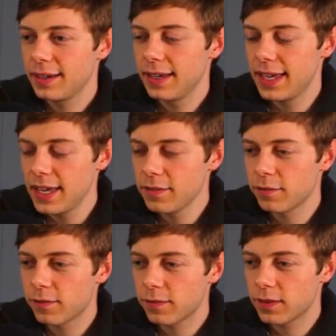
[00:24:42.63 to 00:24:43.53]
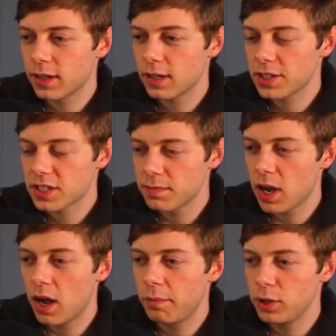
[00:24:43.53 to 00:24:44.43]
if
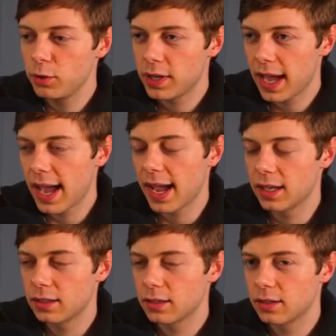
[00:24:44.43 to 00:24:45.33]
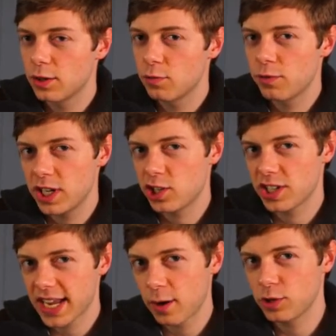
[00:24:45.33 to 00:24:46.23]
Smart Blue Cat
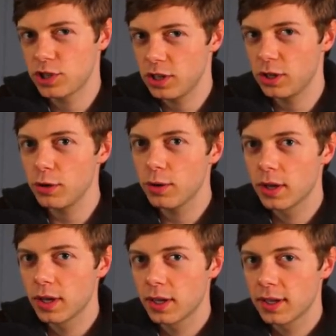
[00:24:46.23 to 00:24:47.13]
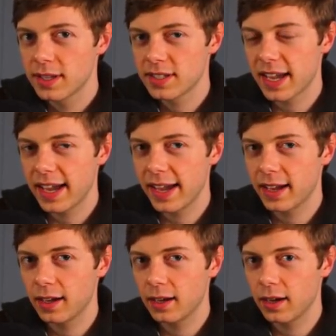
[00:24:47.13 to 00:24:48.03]
reaches out to you
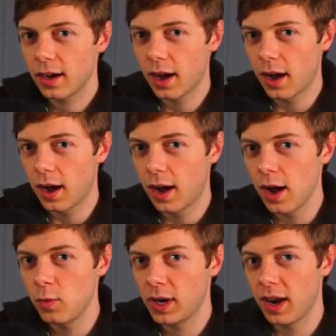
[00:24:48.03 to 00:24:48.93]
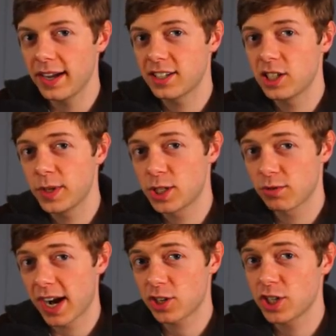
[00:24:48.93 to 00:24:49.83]
saying, I would like to do
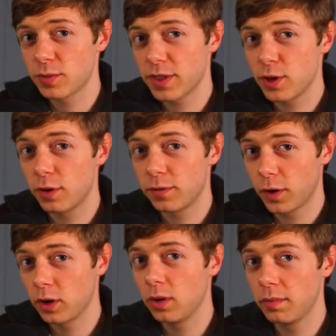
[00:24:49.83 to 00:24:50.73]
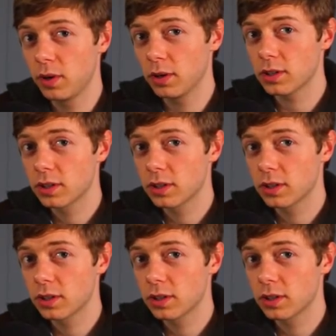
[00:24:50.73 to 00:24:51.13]
interactions with your follower mod,